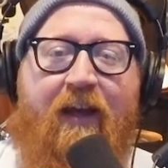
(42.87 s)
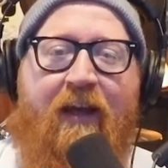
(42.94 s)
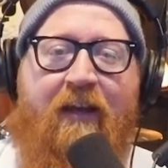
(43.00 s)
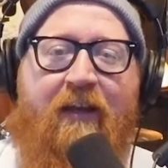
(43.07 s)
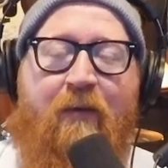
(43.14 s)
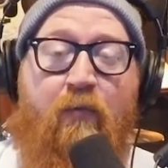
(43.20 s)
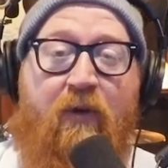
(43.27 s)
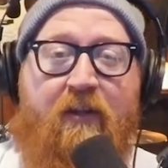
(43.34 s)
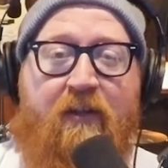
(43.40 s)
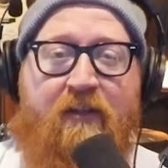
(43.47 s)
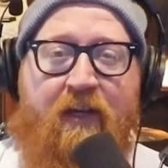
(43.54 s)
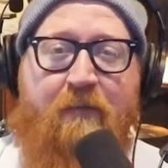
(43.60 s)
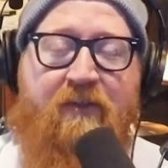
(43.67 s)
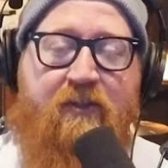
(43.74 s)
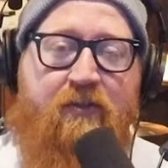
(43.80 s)
And in one of the
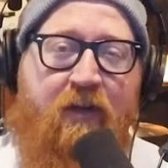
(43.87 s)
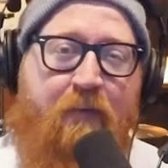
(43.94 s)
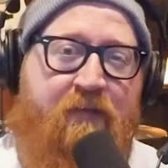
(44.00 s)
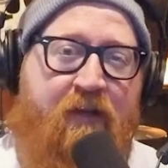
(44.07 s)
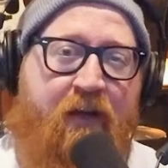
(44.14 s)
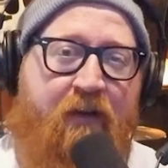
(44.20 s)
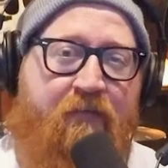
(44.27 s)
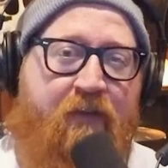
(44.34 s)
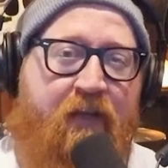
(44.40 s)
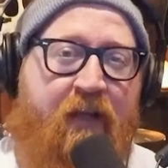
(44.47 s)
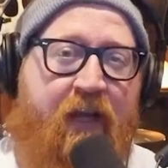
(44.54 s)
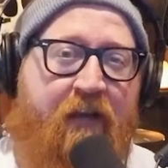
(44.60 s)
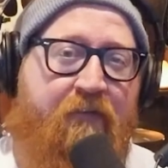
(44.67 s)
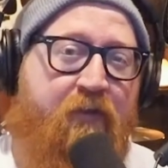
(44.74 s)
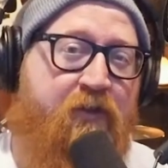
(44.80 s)
times she dropped off, they
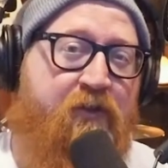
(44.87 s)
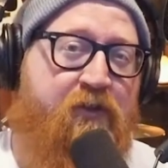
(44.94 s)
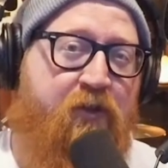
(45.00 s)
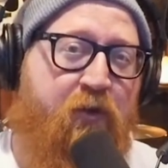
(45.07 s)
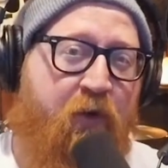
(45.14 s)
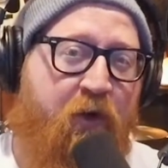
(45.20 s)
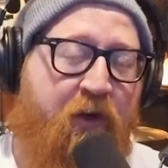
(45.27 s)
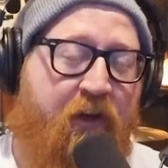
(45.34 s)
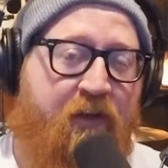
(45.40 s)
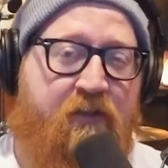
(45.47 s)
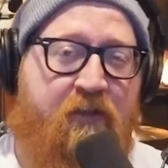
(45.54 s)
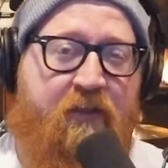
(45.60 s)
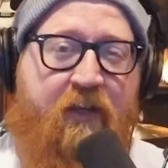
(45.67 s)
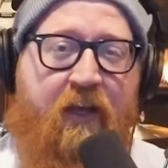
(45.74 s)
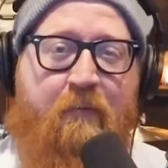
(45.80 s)
gave her a tour
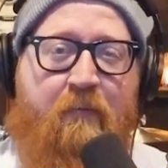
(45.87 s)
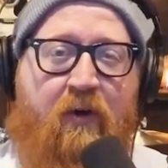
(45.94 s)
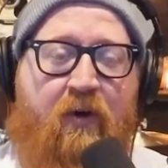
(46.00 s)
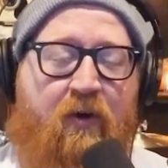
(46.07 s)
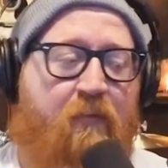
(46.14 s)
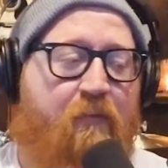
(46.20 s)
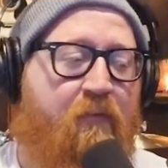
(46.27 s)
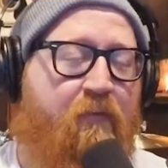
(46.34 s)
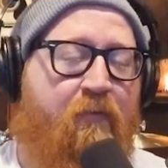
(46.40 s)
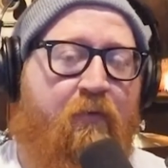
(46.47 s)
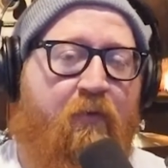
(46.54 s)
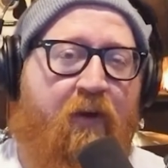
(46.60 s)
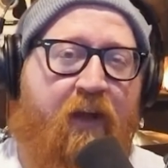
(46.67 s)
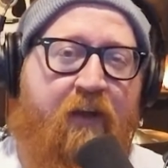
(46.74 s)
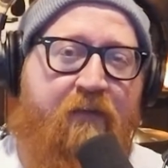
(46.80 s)
and she came
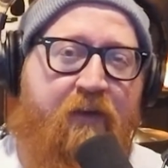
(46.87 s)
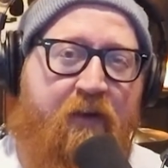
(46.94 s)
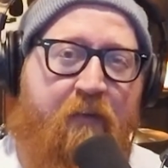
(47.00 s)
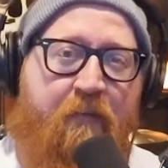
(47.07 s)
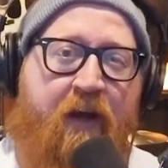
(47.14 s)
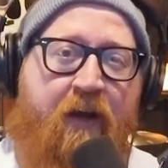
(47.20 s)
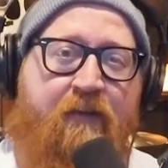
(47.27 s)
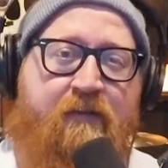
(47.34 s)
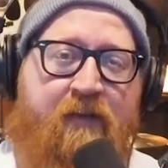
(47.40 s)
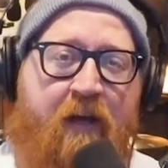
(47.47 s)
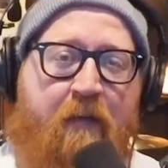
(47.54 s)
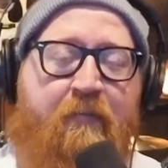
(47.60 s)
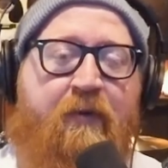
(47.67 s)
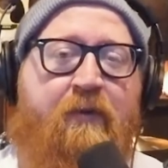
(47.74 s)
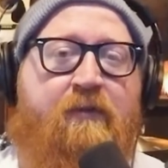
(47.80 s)
home raving about
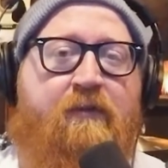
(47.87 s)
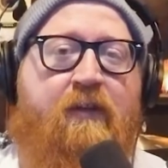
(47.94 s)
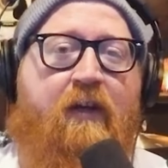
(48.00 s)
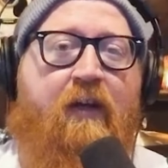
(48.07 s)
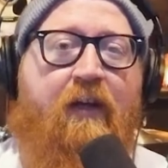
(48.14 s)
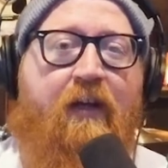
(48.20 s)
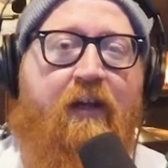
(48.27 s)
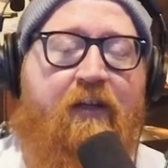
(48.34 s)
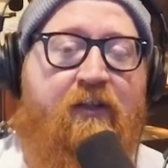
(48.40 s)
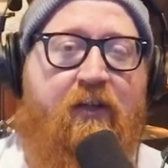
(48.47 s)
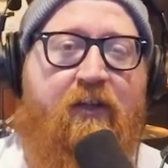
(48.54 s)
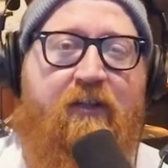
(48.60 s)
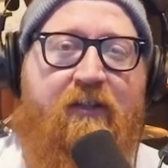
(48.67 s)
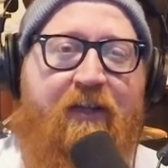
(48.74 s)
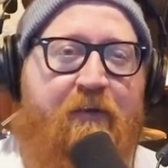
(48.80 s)
Zappos.
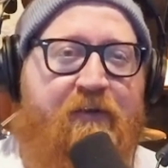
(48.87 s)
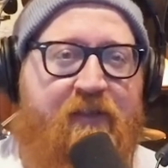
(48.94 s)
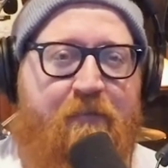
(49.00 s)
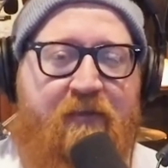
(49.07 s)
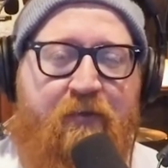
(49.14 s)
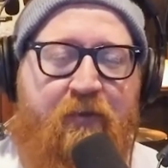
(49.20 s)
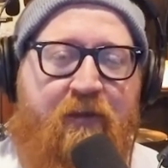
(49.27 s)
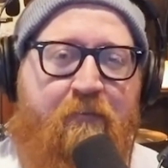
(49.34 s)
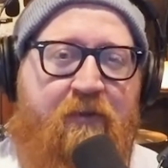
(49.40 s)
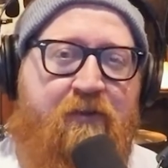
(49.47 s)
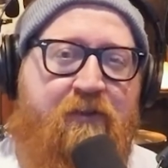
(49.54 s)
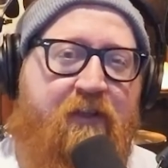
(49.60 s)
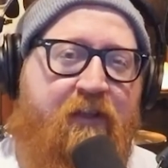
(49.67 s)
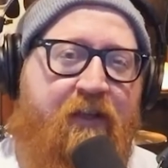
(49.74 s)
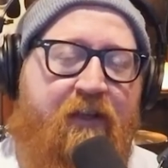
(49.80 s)
Currently, I was in between
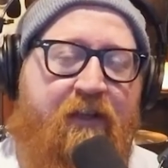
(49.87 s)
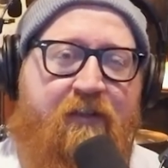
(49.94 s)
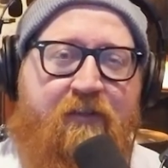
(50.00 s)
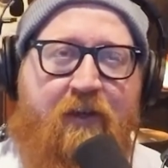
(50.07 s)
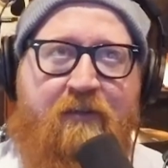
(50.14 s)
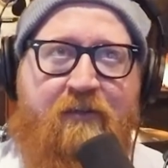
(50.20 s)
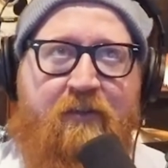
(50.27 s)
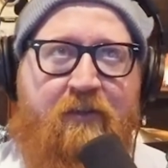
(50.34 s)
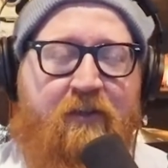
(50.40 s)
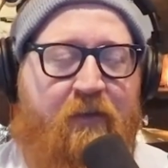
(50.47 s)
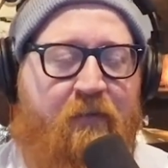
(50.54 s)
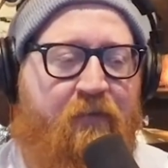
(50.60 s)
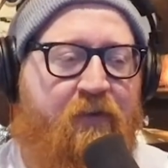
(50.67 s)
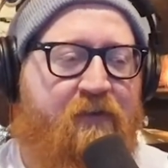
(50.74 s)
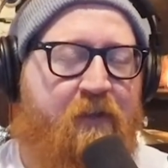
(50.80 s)
music gigs, so I was
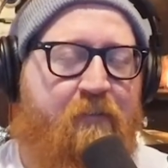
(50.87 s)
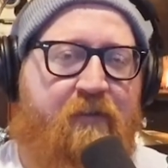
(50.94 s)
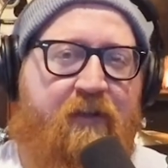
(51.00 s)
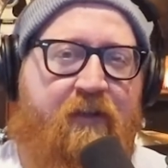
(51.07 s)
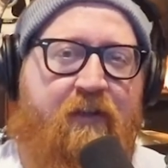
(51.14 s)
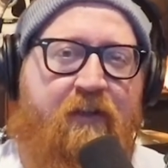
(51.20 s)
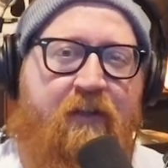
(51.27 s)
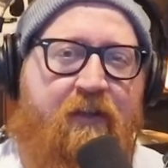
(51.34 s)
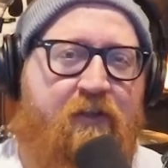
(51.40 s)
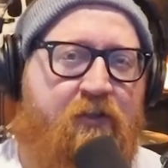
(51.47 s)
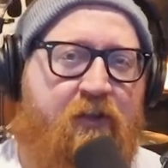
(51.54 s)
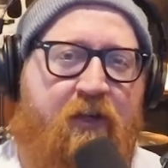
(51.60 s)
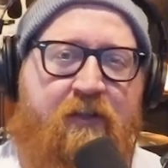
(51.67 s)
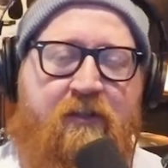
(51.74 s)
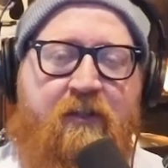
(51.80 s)
looking for something in
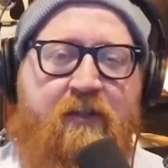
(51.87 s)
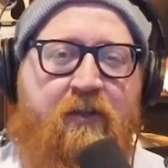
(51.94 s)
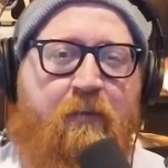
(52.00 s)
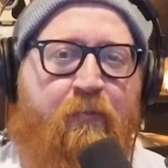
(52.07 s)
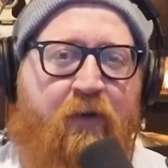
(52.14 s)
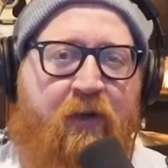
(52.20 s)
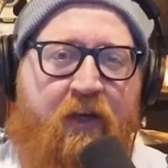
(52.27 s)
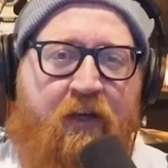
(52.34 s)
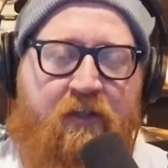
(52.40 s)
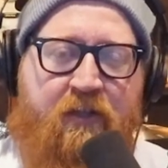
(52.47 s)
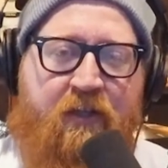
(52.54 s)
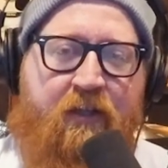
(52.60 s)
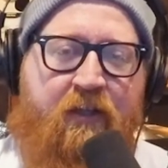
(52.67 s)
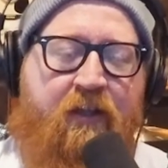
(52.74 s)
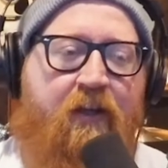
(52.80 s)
construction or
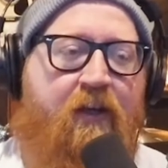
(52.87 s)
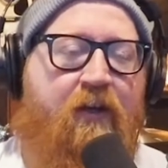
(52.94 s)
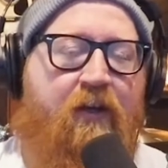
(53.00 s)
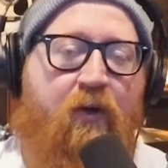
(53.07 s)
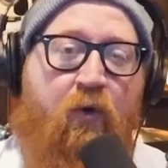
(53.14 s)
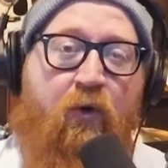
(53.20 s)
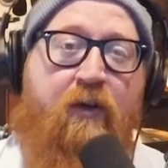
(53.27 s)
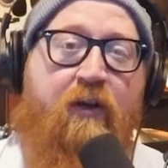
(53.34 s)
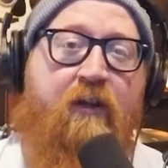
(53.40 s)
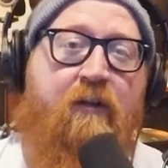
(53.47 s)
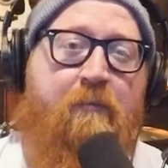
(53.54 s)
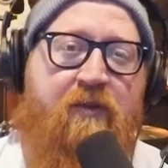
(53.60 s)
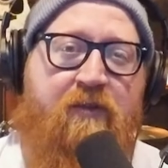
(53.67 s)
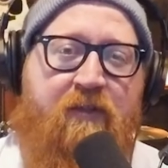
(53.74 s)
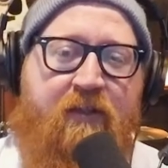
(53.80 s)
production or
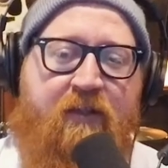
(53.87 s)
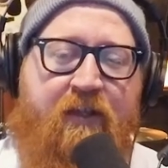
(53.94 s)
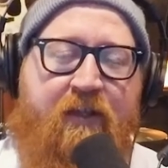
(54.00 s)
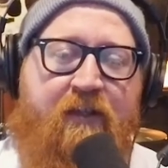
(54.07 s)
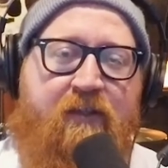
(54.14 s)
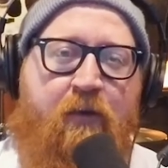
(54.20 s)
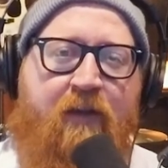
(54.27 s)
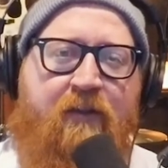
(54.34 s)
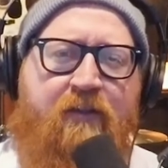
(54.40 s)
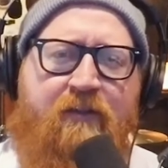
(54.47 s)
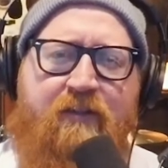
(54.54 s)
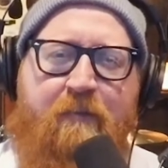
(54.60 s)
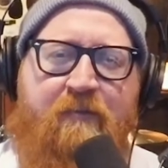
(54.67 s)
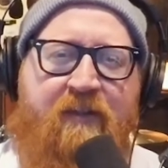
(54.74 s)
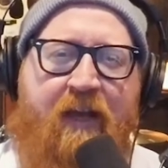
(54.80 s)
another music gig. So I
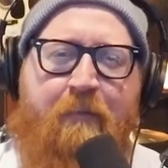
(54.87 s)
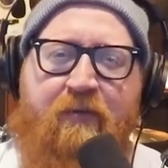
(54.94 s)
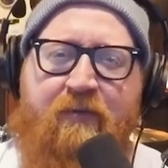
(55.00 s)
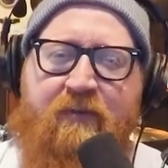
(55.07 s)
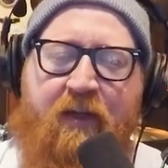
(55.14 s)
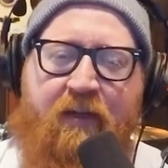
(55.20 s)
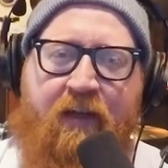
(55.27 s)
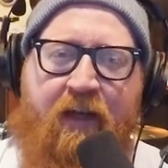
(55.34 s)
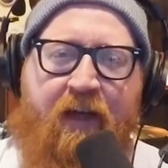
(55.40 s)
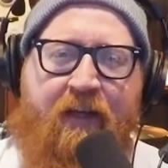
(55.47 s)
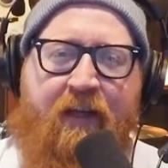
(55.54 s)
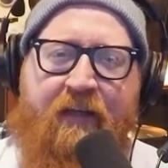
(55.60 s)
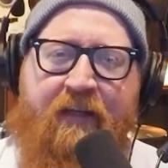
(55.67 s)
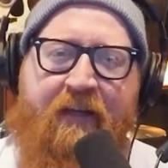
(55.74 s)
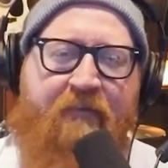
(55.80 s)
looked up Zappos
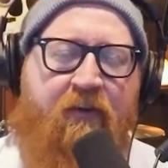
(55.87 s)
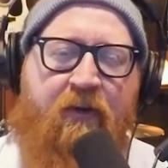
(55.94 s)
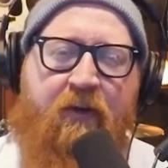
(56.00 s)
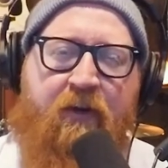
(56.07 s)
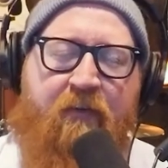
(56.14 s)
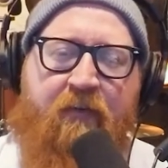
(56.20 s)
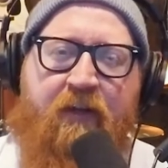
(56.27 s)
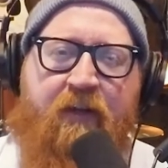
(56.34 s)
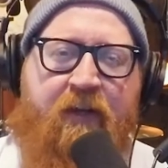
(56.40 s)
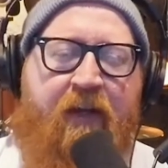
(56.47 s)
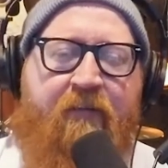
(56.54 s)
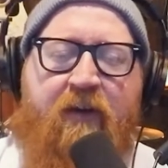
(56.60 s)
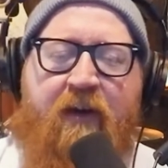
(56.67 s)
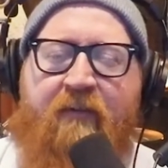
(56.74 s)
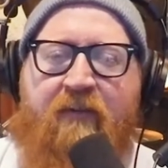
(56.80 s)
online. I'd never heard of
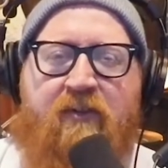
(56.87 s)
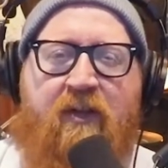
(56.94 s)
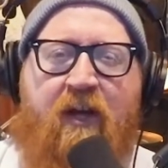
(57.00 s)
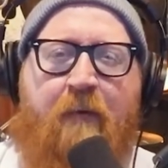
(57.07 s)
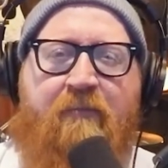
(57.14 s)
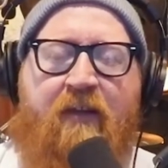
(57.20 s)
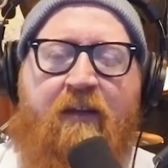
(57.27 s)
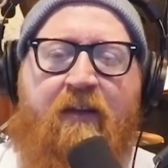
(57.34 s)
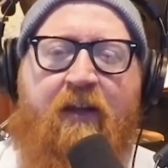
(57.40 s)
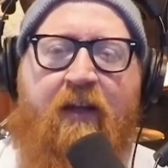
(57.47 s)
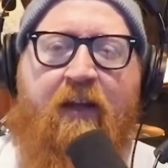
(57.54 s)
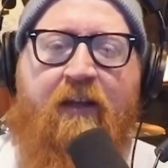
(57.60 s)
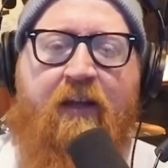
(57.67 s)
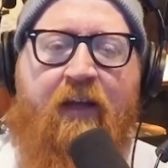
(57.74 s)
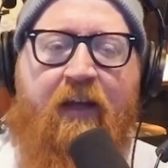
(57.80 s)
it, never even shopped
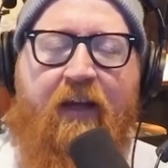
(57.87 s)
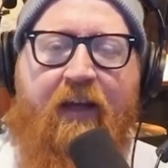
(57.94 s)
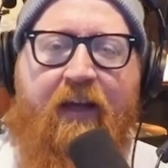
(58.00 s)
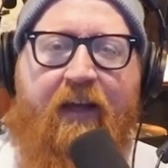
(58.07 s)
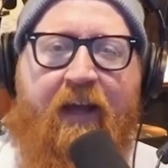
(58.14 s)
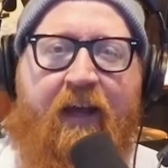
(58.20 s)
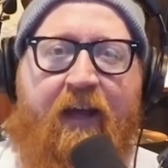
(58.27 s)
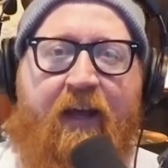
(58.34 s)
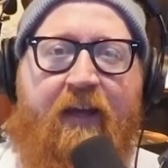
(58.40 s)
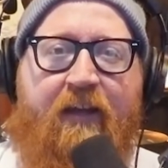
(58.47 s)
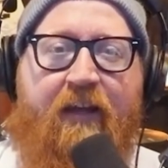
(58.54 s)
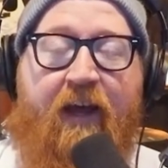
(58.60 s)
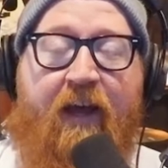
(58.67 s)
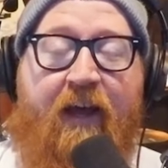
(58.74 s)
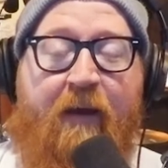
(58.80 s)
online,
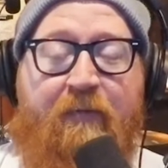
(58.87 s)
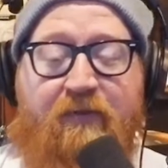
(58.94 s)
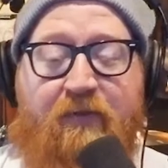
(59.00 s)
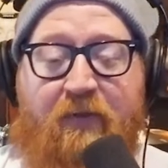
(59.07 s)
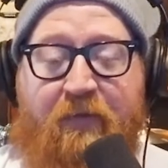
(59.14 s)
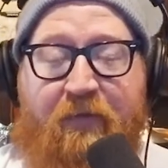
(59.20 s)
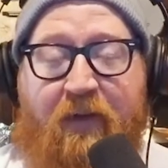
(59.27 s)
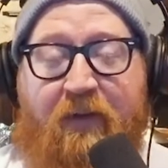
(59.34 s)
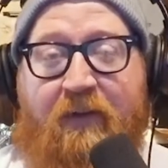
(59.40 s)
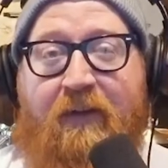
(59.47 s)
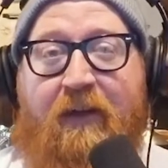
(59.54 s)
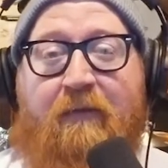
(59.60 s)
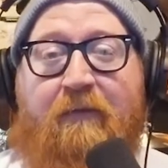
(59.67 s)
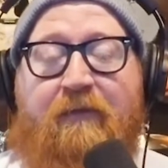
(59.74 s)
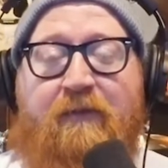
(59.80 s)
and I absolutely fell
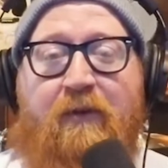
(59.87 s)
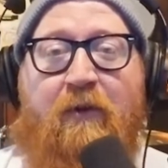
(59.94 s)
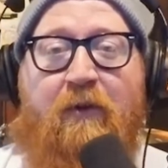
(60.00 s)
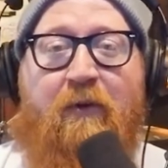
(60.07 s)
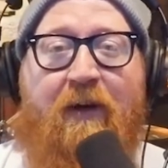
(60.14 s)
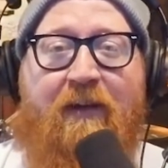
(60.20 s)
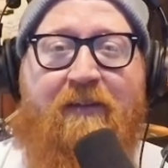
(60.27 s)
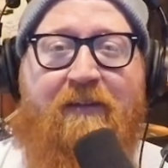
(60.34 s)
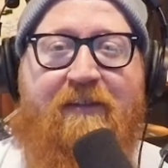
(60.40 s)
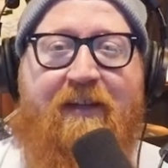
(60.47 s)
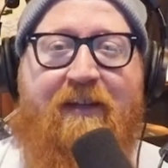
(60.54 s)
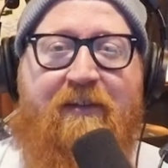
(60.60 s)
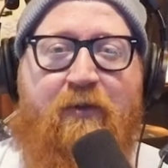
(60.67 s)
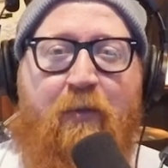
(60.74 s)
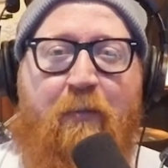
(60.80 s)
in love, so I
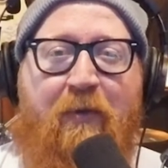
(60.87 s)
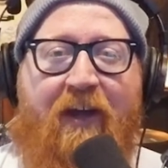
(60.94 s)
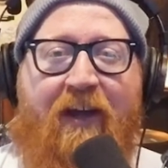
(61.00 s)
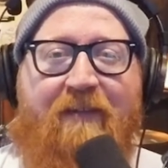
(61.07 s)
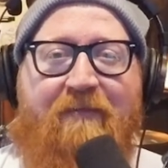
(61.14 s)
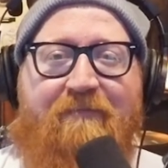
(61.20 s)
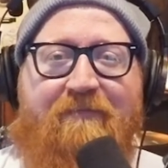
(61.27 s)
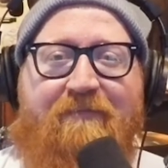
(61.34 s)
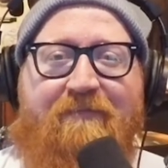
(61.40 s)
decided to apply.